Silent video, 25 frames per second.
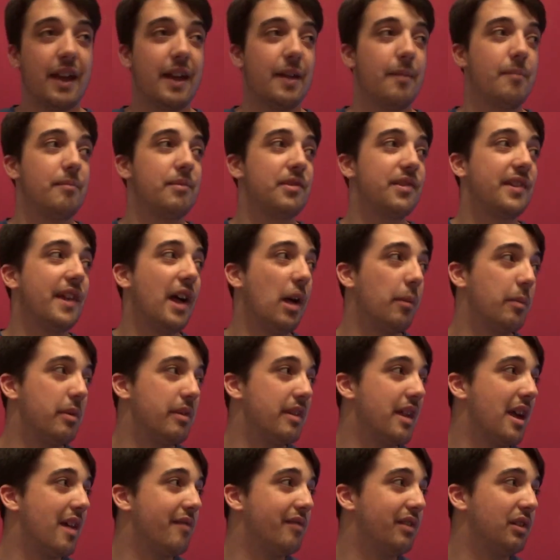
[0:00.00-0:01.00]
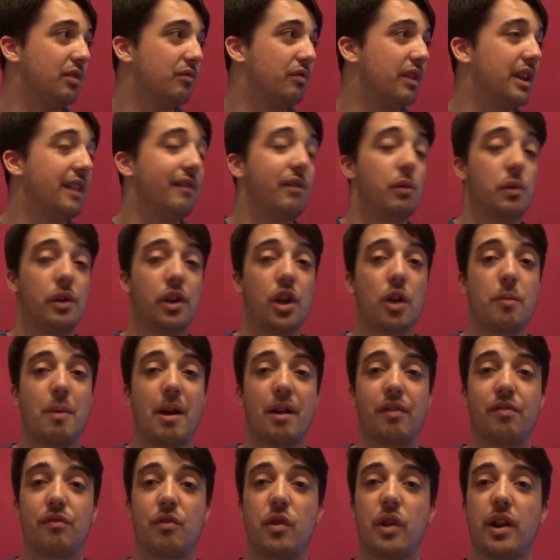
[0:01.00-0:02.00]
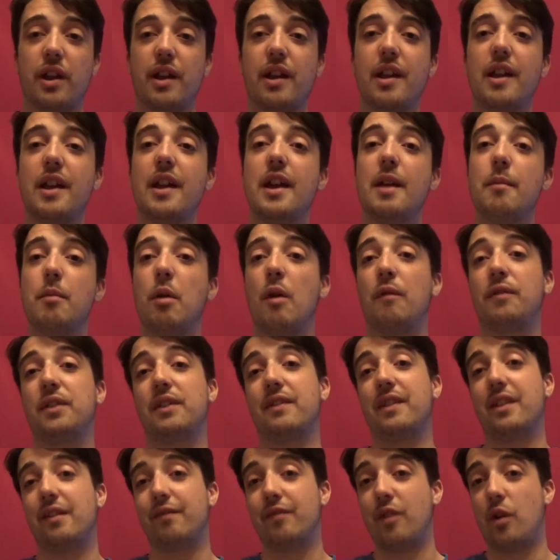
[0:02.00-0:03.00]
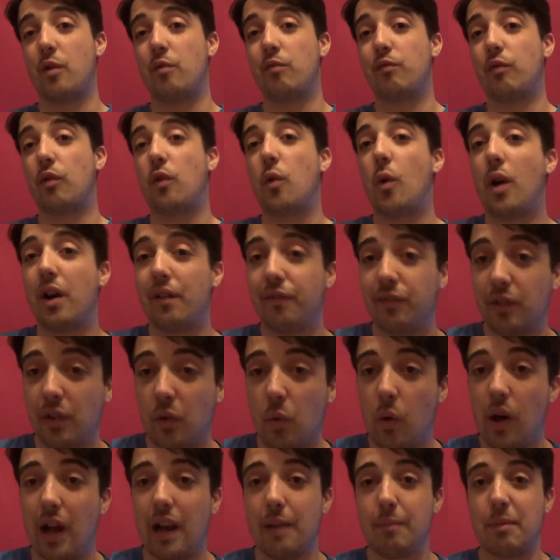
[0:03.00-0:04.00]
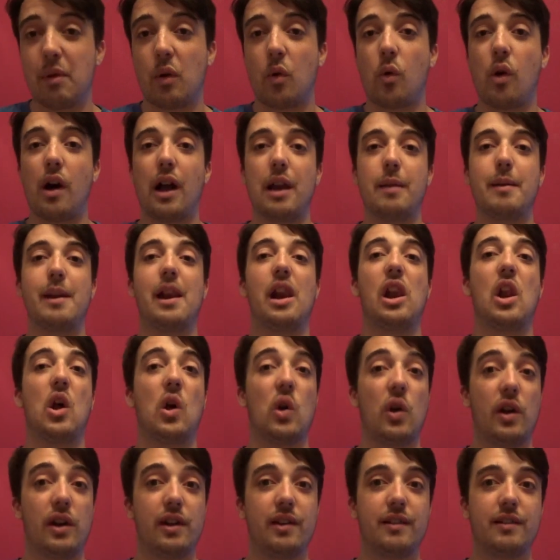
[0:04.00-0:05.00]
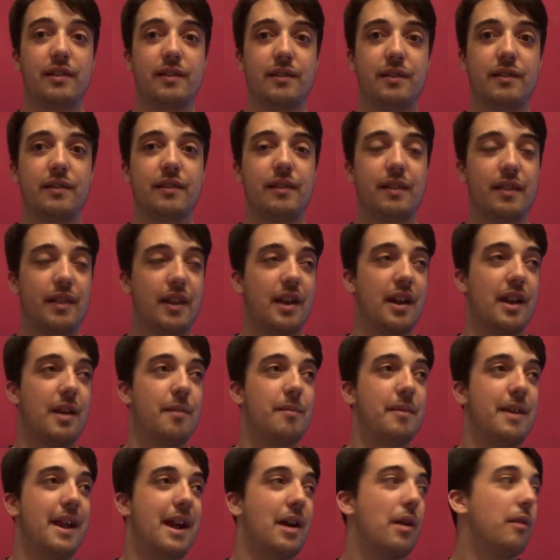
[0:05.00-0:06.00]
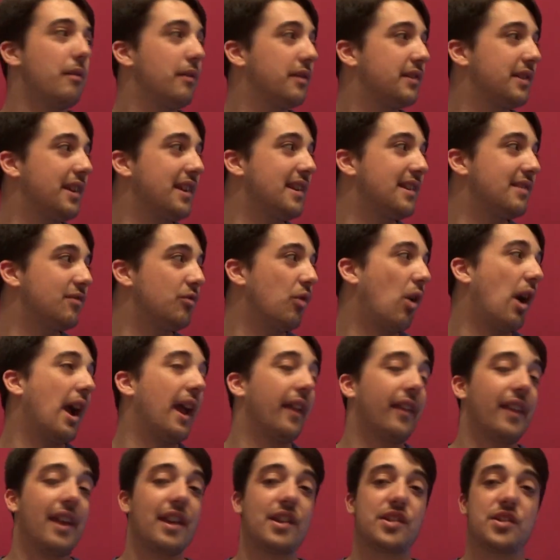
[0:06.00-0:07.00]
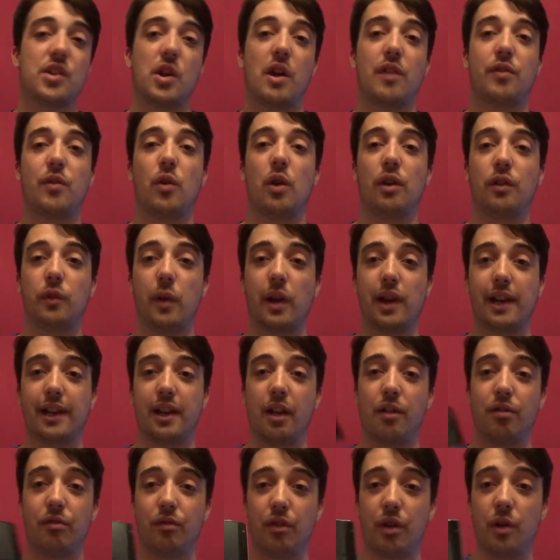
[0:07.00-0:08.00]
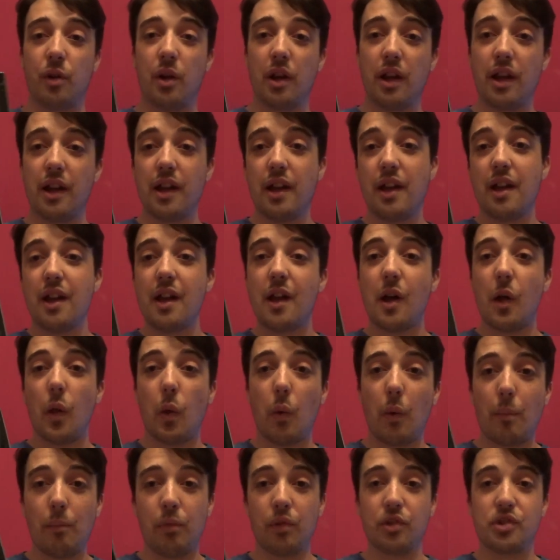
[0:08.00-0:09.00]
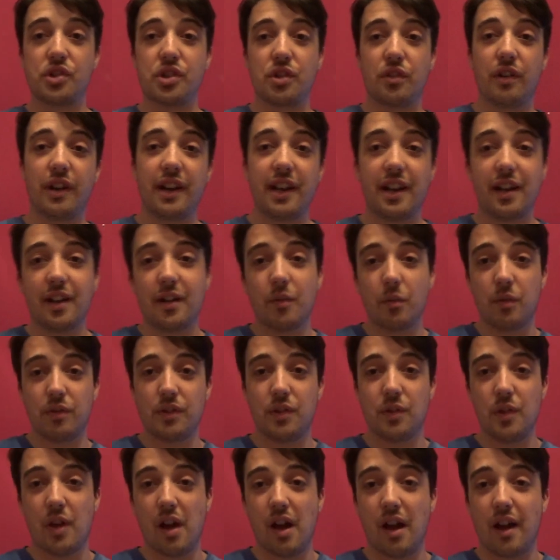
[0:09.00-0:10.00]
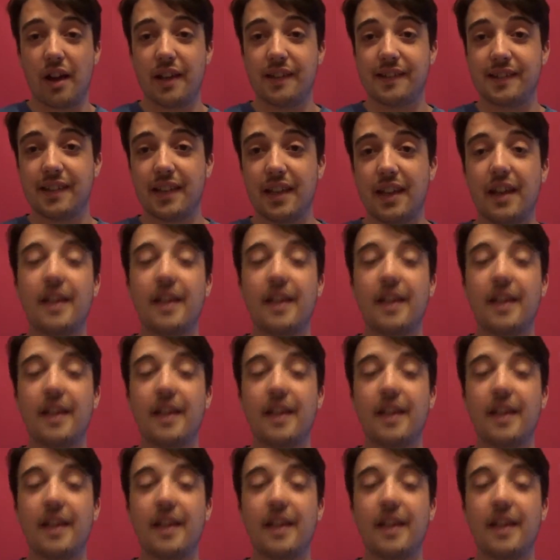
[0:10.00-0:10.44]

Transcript: So that'll be there for you to read if you want to go back through it. But obviously I've had the phone for quite a bit longer now since writing that, so I thought I'd quickly go through OnePlus 3 with you guys,